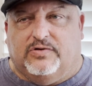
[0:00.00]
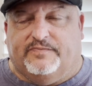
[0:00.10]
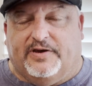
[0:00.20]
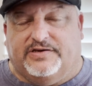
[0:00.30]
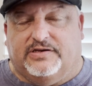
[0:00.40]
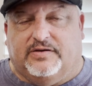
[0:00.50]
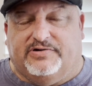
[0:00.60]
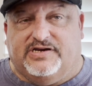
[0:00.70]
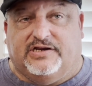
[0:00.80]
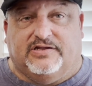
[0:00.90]

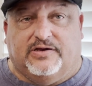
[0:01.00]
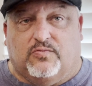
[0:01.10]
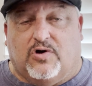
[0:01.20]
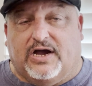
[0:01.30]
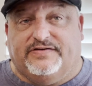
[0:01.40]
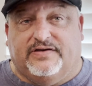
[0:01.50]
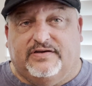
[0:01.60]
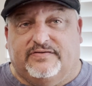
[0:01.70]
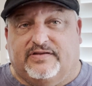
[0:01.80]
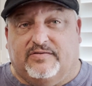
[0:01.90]
particularly on
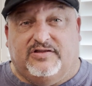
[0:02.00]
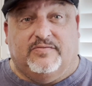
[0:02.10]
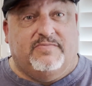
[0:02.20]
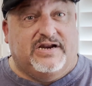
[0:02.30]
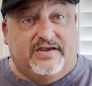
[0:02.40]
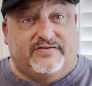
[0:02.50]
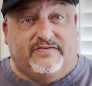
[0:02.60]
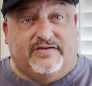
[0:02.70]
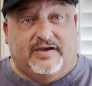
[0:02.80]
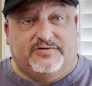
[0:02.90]
watches. The de minimis
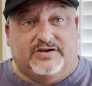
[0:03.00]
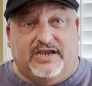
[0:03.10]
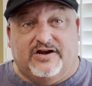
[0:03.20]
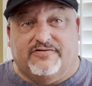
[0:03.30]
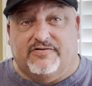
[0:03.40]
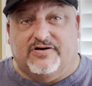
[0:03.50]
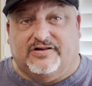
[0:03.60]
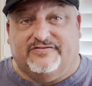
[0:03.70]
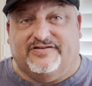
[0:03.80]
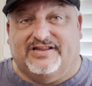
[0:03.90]
exemption,
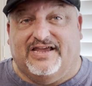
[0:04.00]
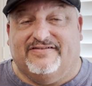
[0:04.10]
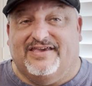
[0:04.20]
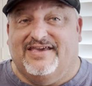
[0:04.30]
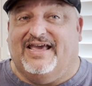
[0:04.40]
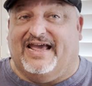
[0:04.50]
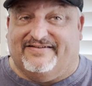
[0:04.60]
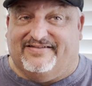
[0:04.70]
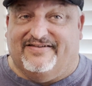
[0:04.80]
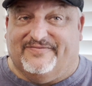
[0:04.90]
$800 and less,
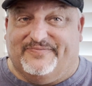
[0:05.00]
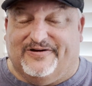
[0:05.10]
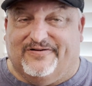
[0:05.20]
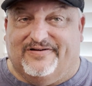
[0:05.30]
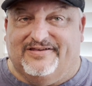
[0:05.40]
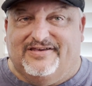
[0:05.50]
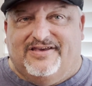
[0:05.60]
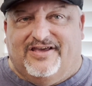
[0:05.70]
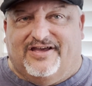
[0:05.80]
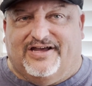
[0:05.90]
has disappeared
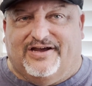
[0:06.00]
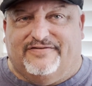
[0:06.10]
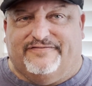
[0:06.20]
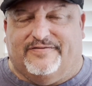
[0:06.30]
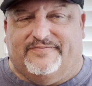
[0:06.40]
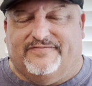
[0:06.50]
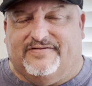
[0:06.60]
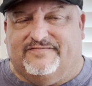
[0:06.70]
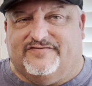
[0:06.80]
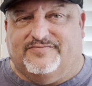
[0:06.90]

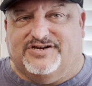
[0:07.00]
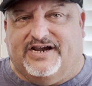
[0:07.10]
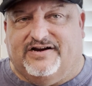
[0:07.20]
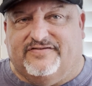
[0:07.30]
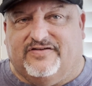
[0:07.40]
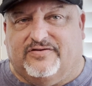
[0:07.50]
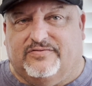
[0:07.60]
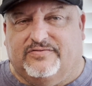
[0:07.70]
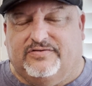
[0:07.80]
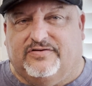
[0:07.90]
from China.
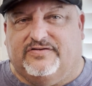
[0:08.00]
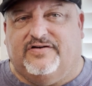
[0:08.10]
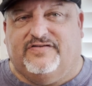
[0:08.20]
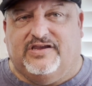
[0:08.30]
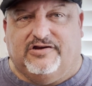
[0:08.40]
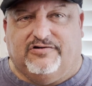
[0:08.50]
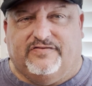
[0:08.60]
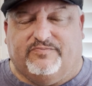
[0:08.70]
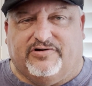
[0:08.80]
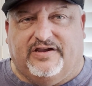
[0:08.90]
So you start seeing
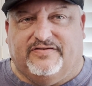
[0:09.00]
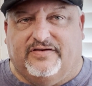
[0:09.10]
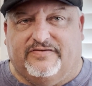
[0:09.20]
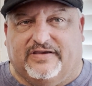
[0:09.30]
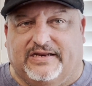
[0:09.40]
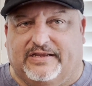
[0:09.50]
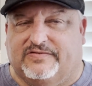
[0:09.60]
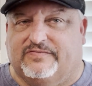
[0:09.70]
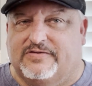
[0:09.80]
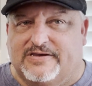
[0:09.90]
increased prices, and
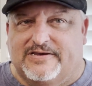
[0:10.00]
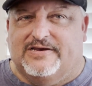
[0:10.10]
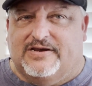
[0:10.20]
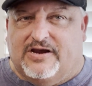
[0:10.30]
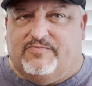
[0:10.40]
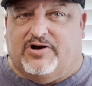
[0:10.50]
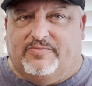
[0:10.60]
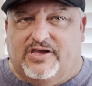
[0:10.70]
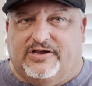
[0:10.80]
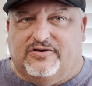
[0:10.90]
it's
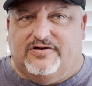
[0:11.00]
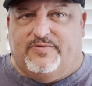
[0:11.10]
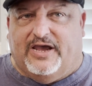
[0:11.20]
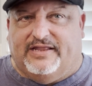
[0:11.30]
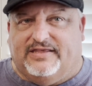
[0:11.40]
probably a good bet